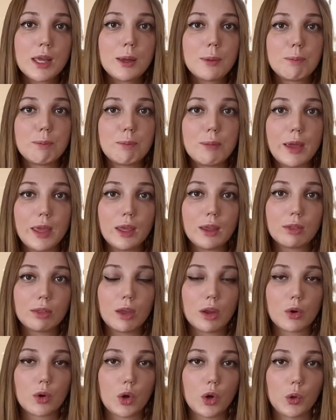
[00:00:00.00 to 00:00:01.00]
make
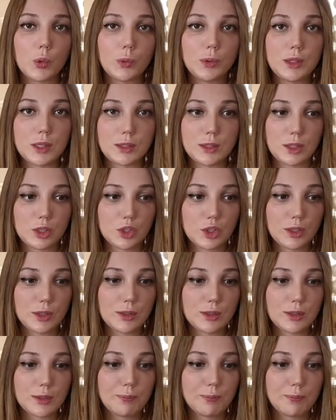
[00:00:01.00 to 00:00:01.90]
their own decisions.